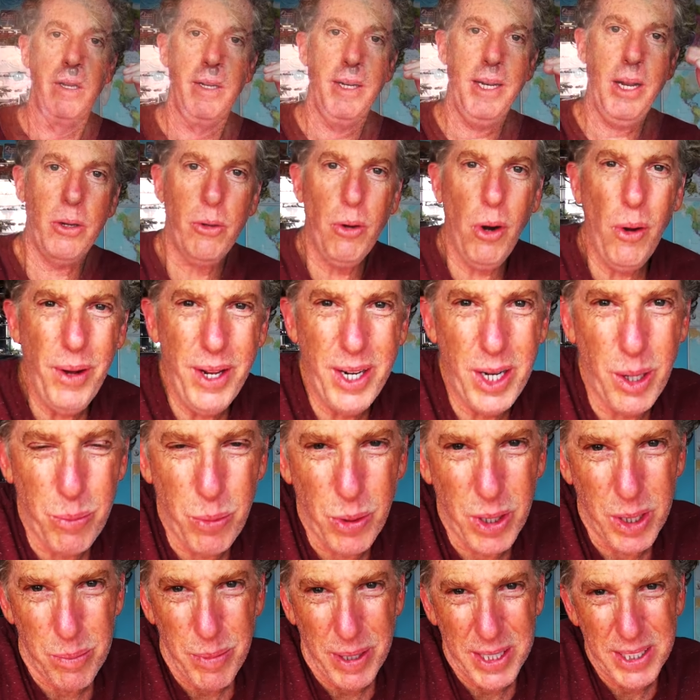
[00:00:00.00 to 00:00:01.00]
Now, growing
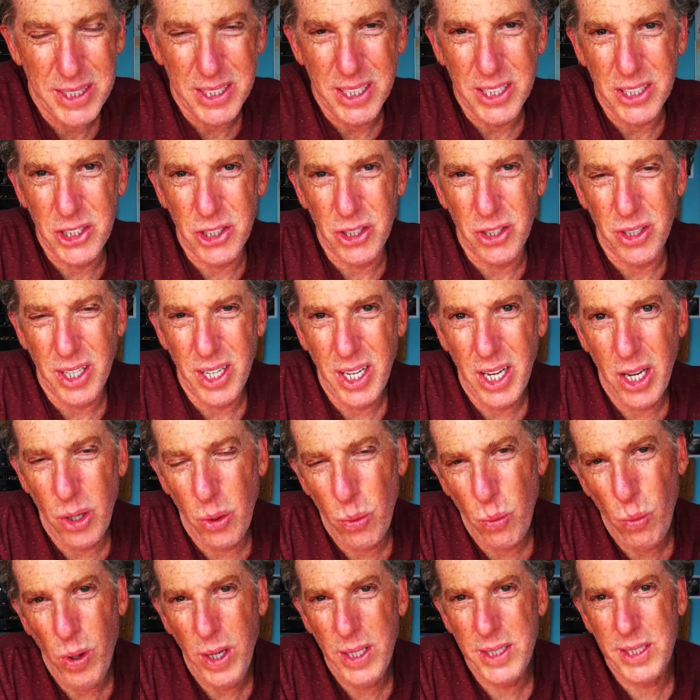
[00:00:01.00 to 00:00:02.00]
up with my sister,
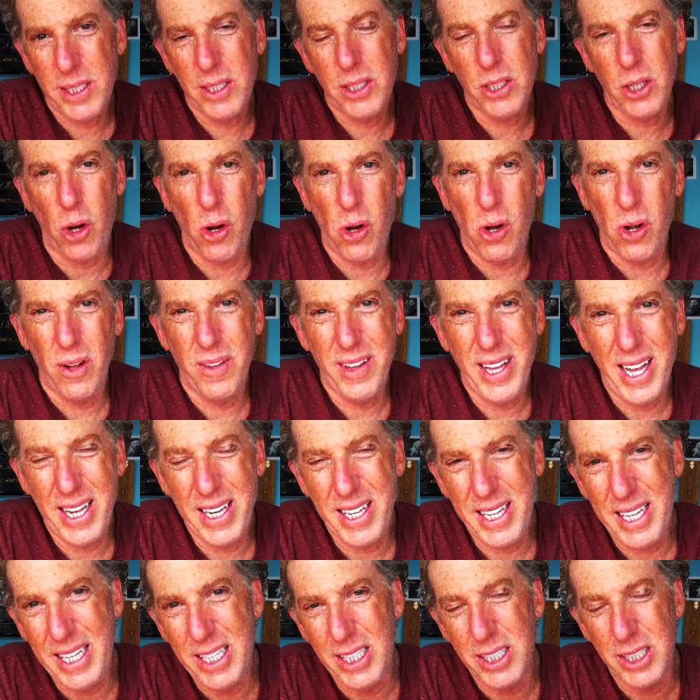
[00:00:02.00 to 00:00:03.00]
it wasn't all
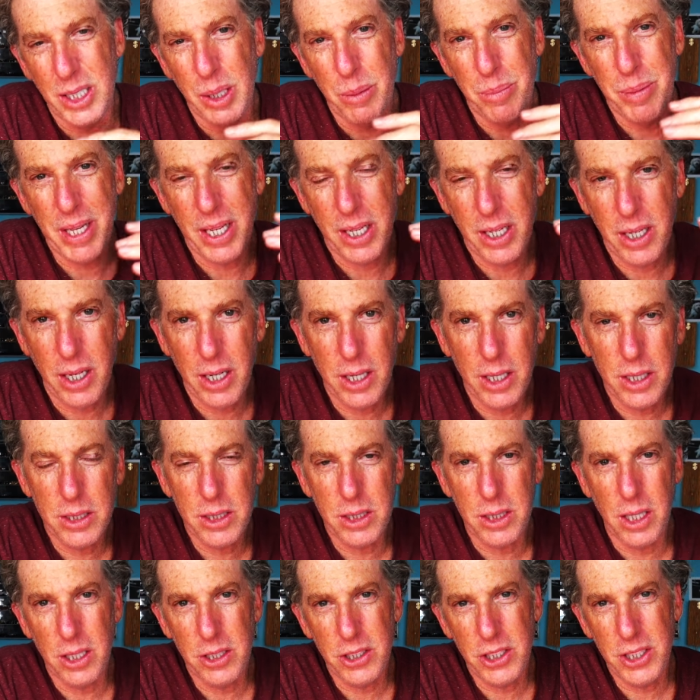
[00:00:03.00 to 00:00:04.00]
that easy
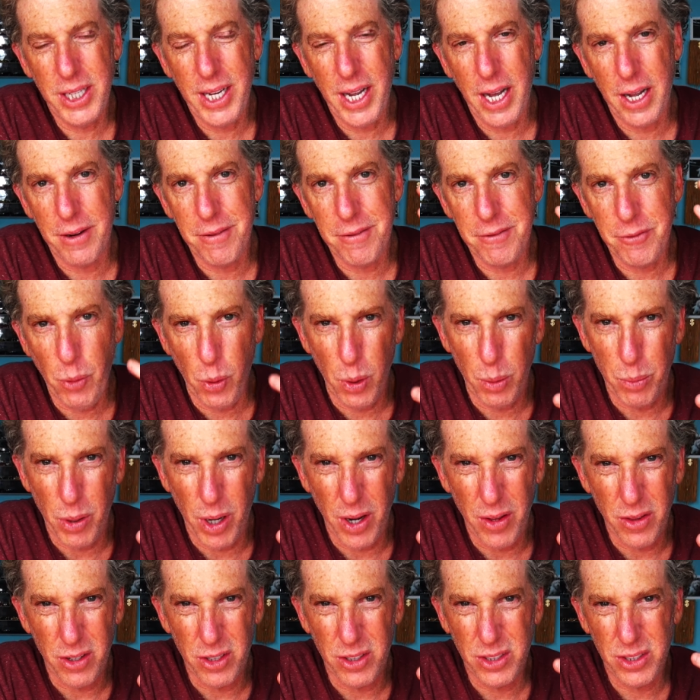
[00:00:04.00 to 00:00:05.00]
because she had four
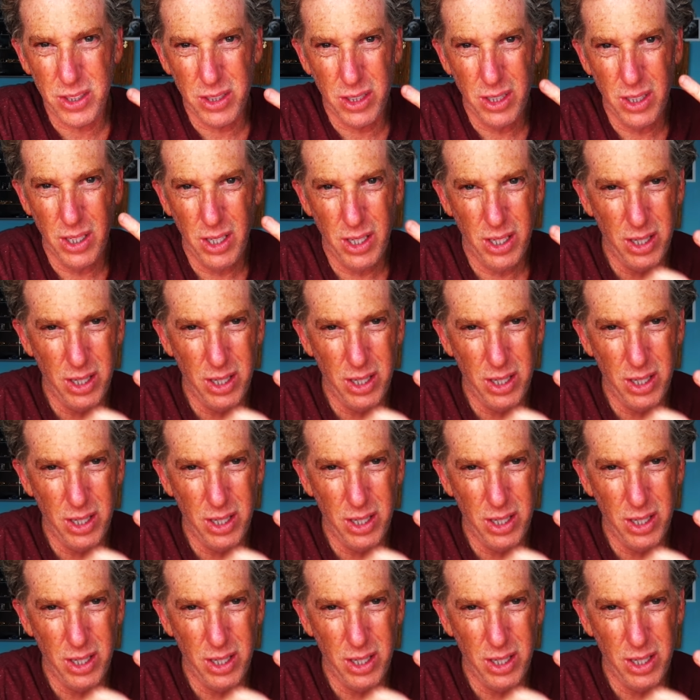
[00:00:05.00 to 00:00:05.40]
brothers.